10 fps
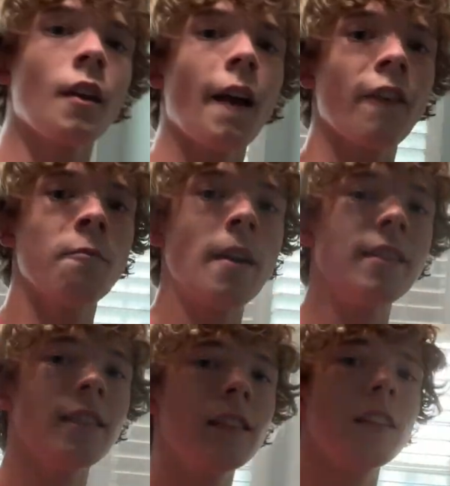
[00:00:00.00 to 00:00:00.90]
I've
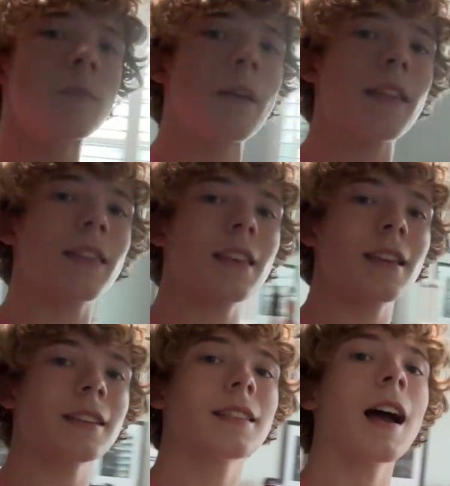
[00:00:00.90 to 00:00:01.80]
basically spent the
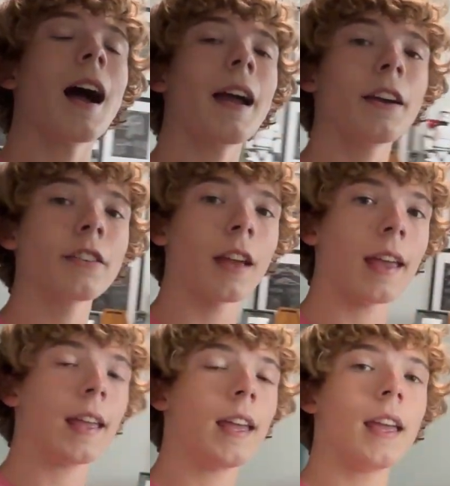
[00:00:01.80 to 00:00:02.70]
entire
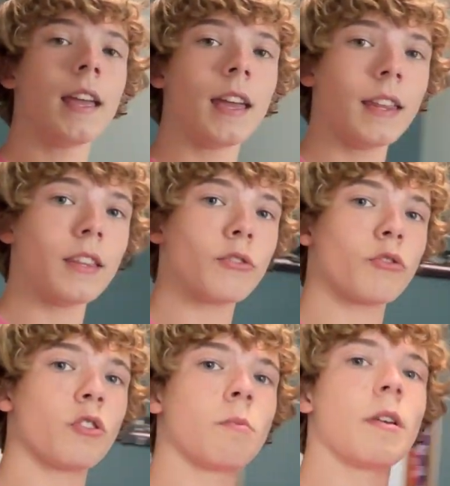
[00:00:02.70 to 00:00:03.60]
day in this
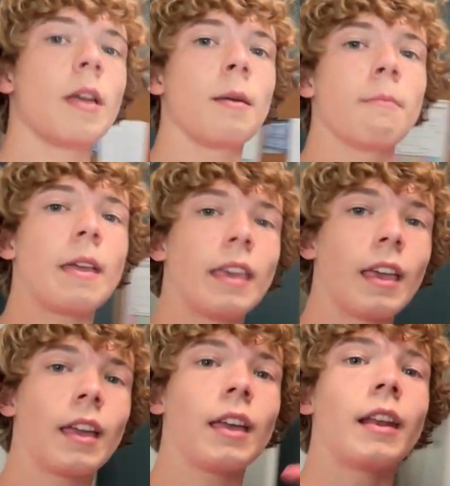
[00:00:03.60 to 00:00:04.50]
room making
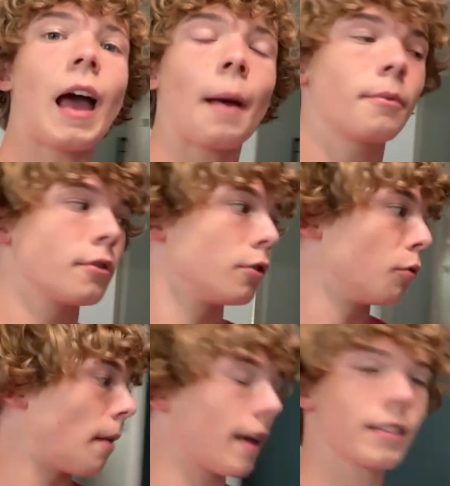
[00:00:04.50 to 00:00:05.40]
it an absolute
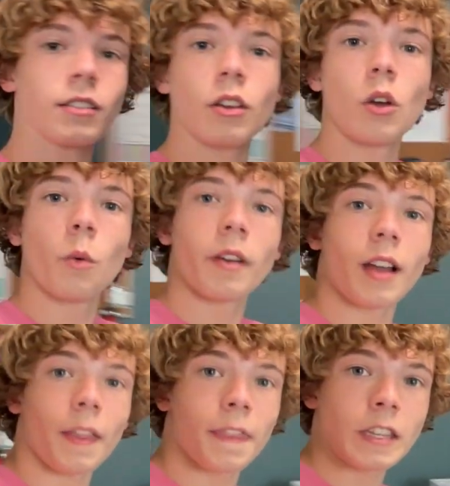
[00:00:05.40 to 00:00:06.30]
mess. We
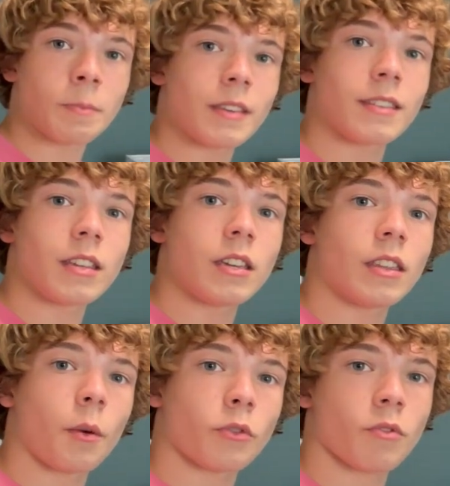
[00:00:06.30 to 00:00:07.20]
got this PC
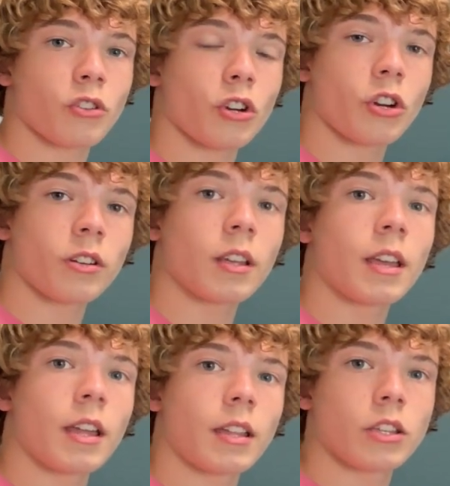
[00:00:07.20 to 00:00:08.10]
that was returned,
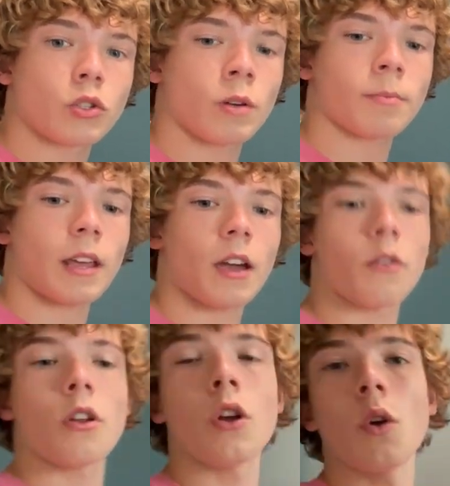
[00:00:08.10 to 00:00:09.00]
it's stripped down.